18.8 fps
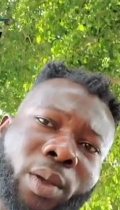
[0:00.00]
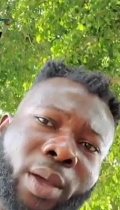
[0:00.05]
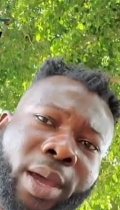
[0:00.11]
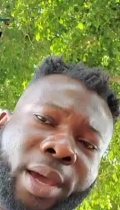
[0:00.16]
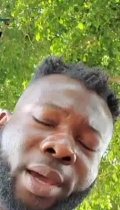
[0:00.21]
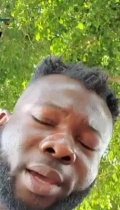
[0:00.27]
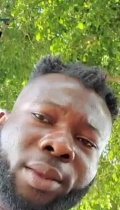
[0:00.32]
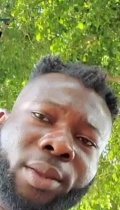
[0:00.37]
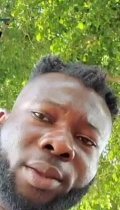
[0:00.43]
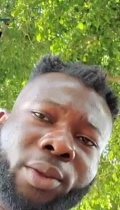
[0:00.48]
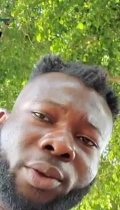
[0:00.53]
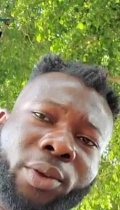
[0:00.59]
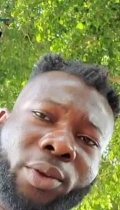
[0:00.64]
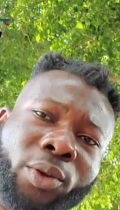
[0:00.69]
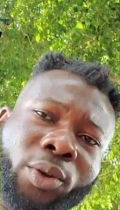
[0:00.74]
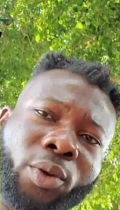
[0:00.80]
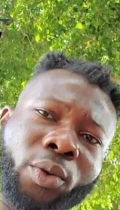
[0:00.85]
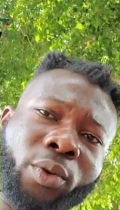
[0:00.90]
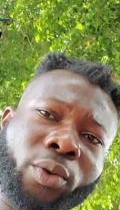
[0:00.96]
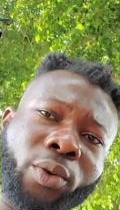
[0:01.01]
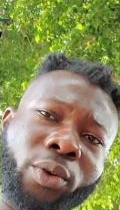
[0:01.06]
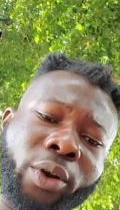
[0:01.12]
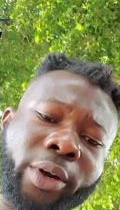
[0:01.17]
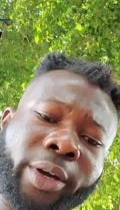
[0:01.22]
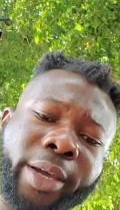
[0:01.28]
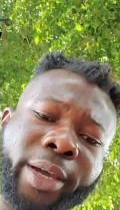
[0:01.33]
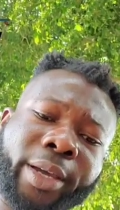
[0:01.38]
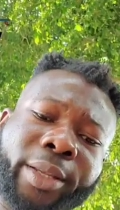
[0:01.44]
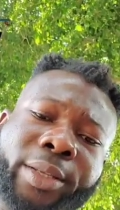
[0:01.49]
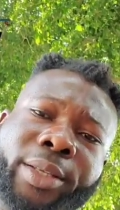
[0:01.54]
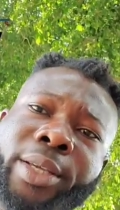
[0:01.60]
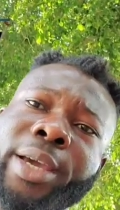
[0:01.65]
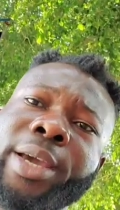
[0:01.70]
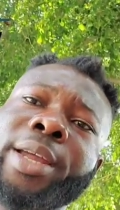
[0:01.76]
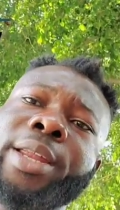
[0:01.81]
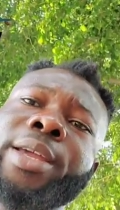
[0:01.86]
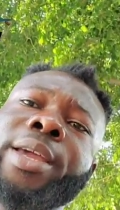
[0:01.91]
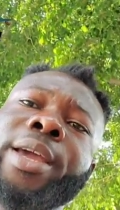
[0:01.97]
and you will not get
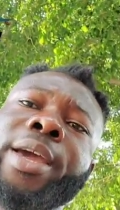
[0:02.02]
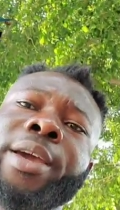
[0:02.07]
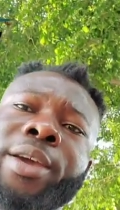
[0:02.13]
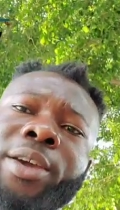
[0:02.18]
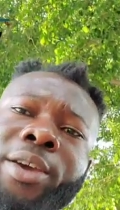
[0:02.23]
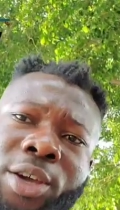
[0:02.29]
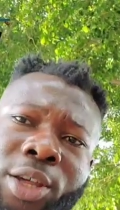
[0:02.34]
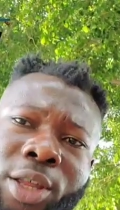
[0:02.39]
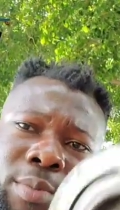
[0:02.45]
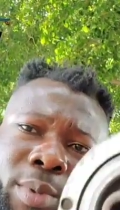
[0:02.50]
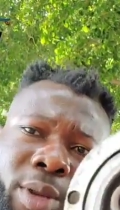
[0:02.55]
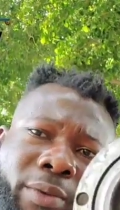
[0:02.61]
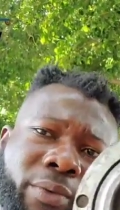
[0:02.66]
any engagement